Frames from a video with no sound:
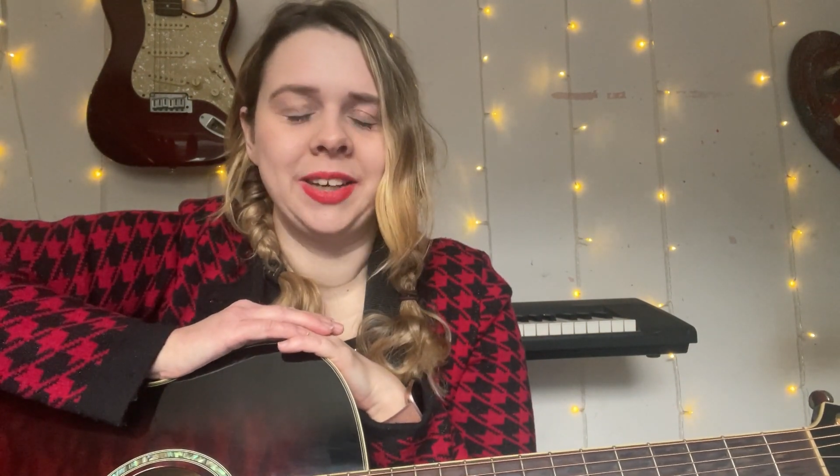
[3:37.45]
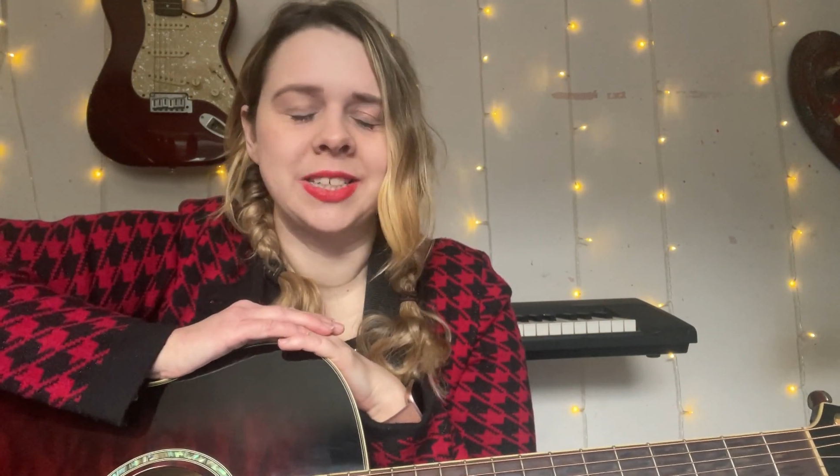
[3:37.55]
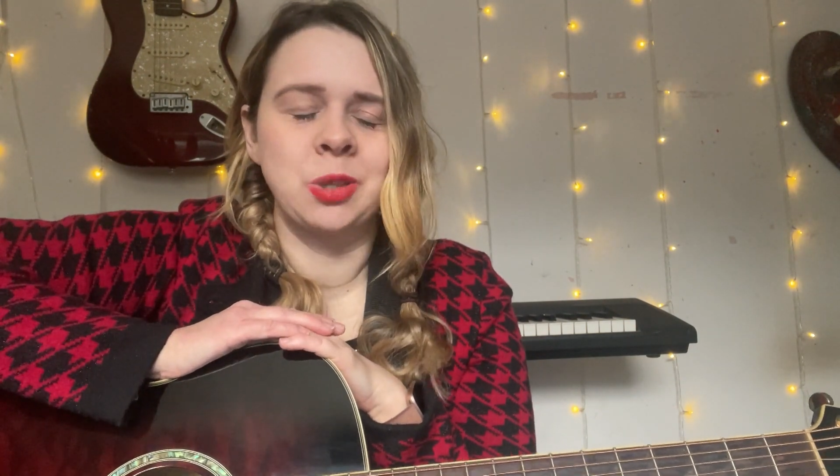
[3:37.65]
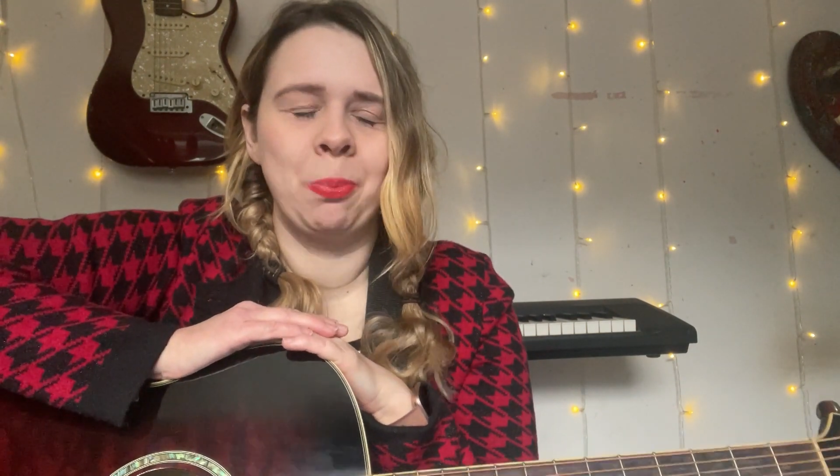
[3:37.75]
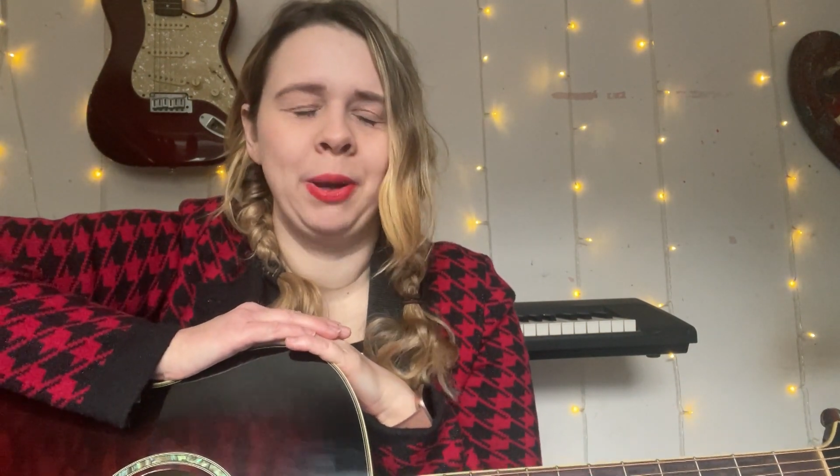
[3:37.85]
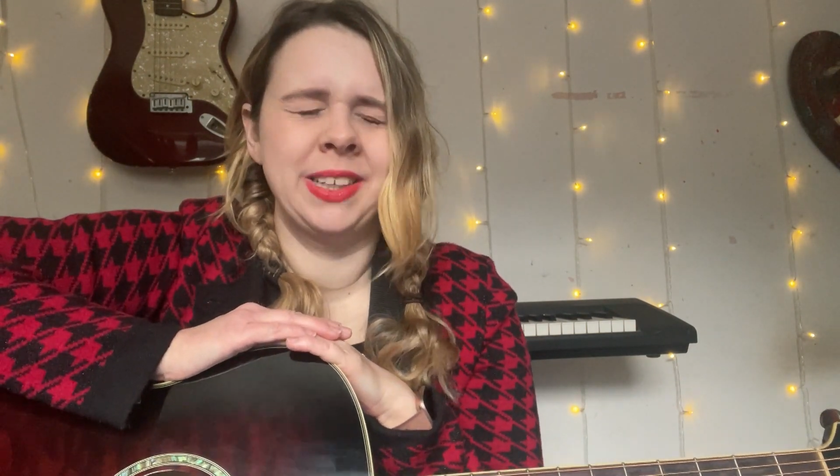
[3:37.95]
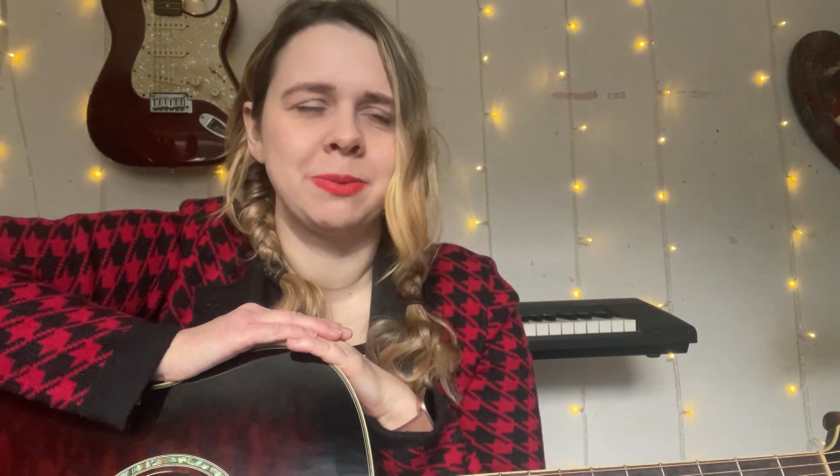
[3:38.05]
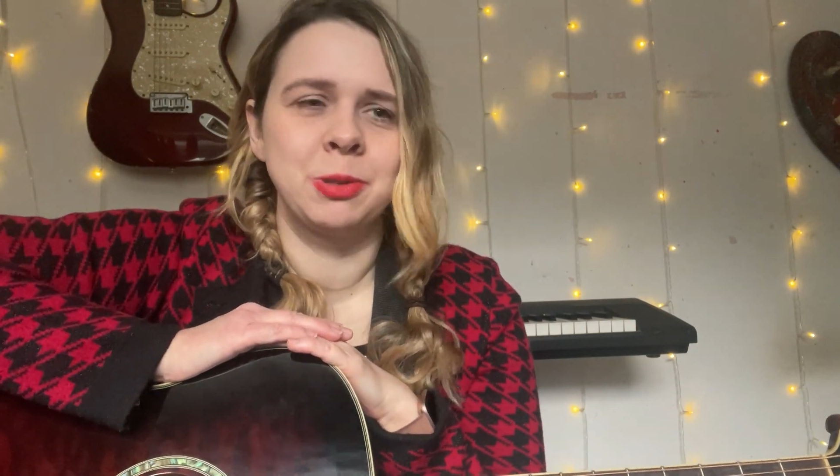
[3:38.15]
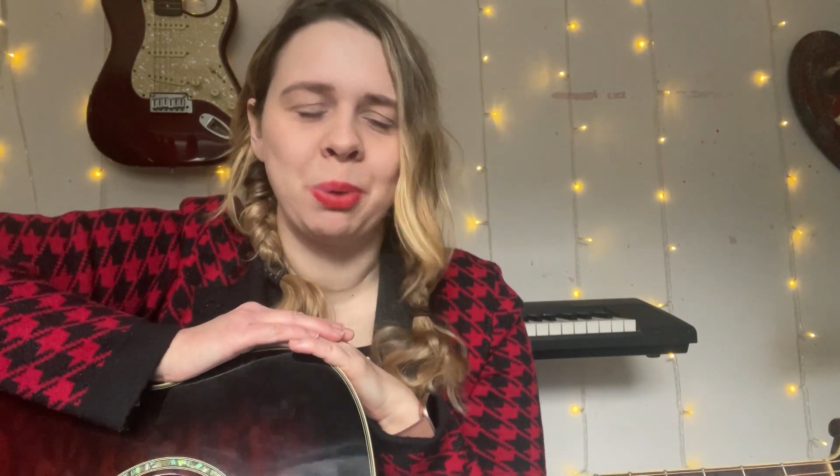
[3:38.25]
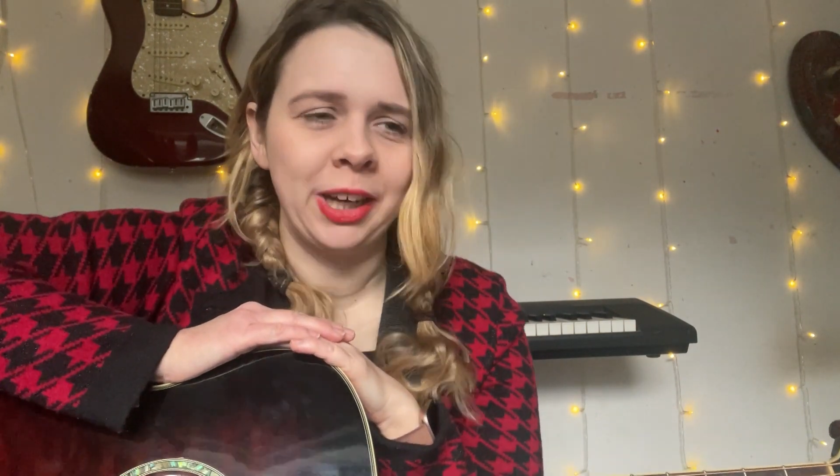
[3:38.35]
I need to stop putting so
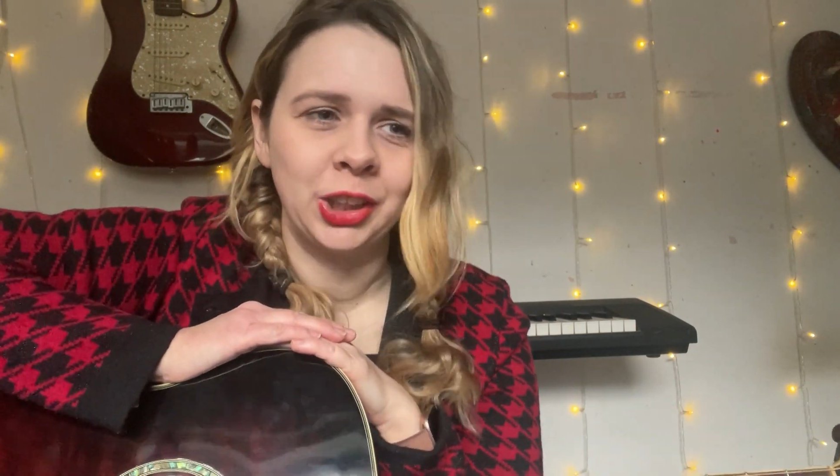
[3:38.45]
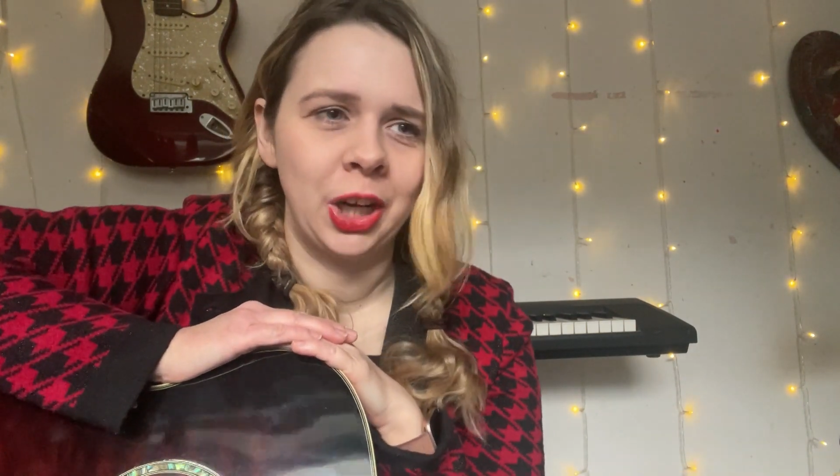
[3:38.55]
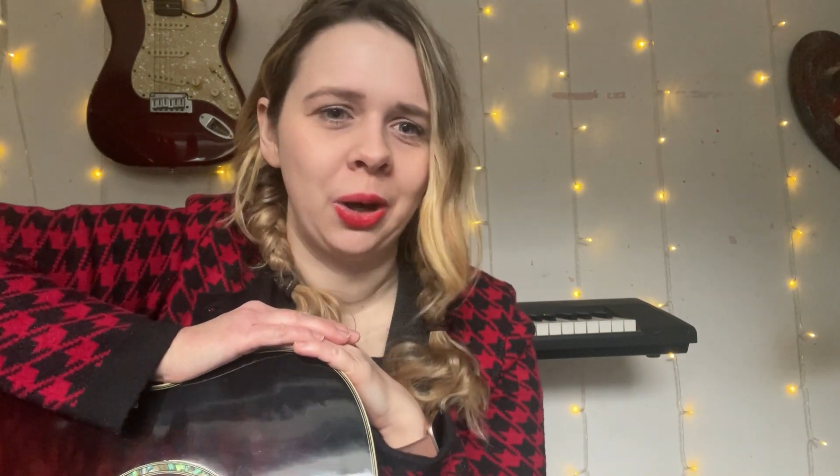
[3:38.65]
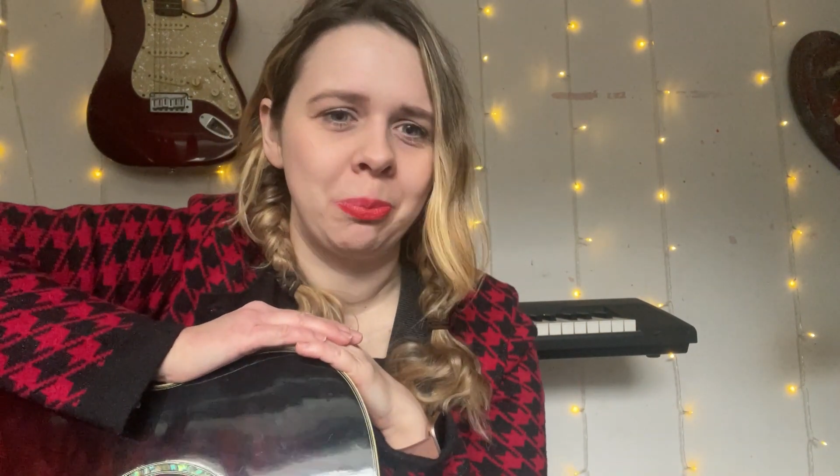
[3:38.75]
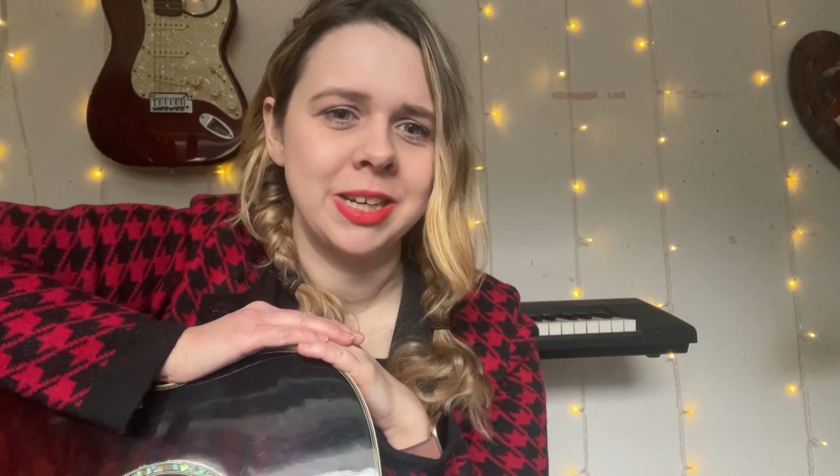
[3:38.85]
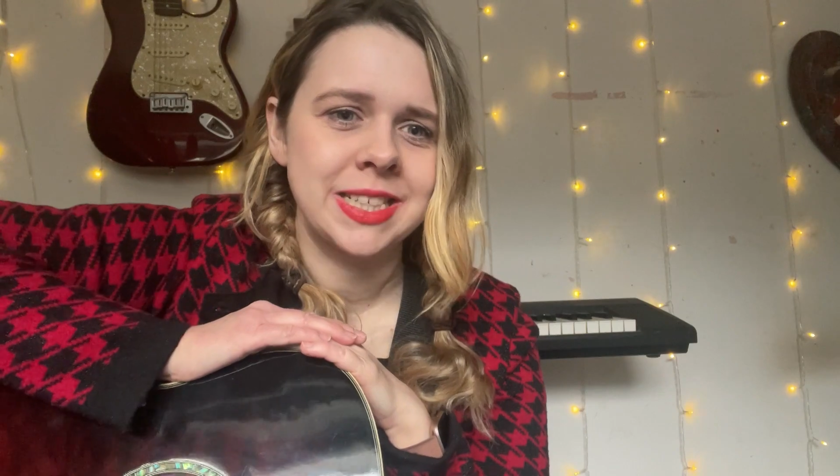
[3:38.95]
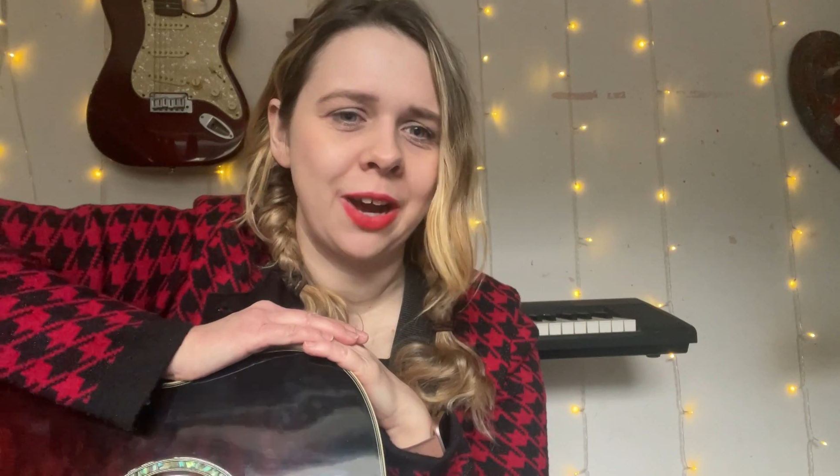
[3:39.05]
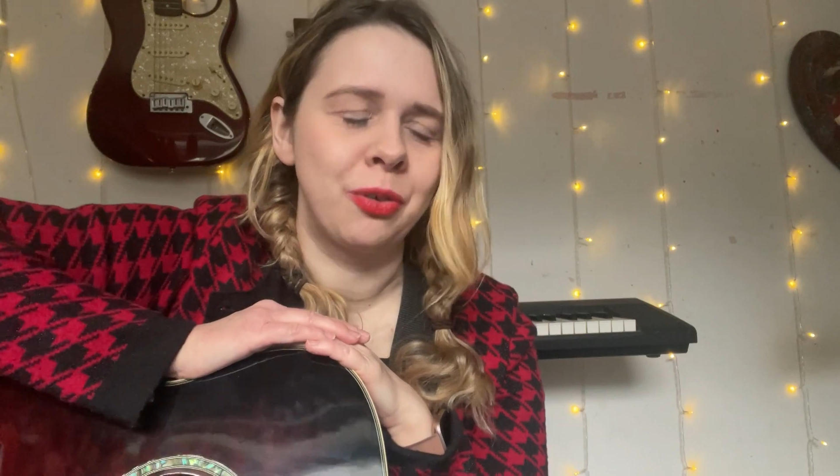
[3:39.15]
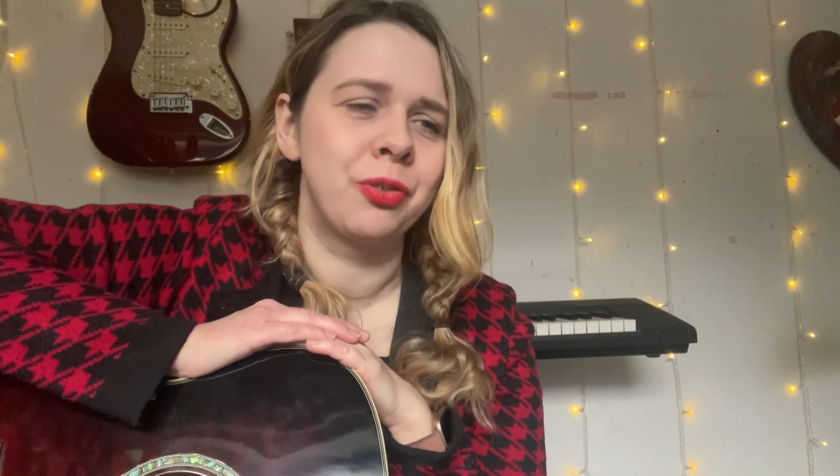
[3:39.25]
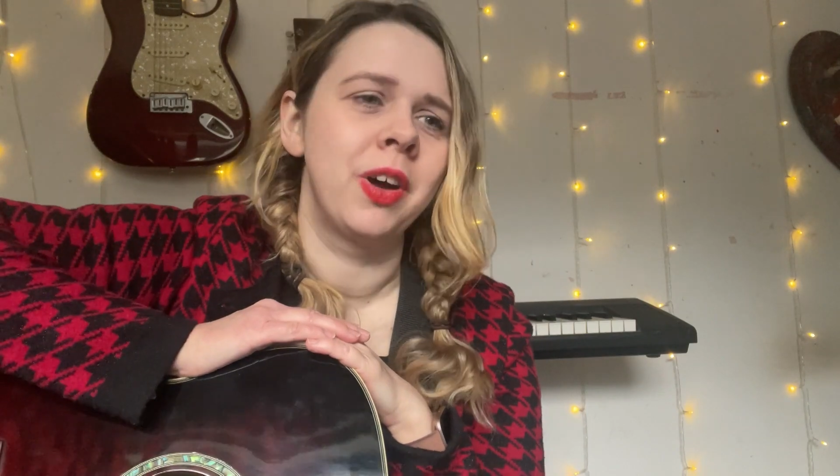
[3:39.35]
much pressure on
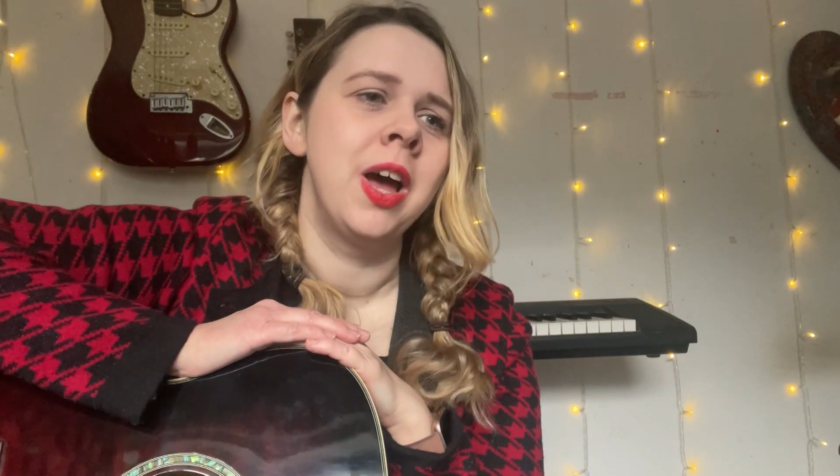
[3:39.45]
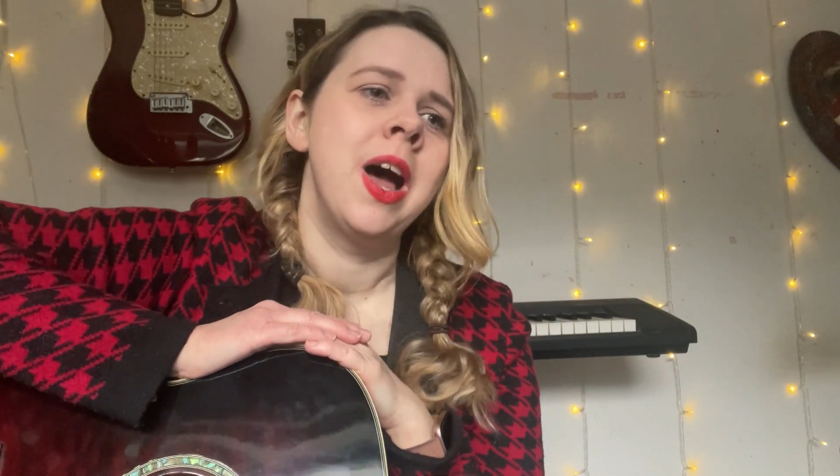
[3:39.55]
myself.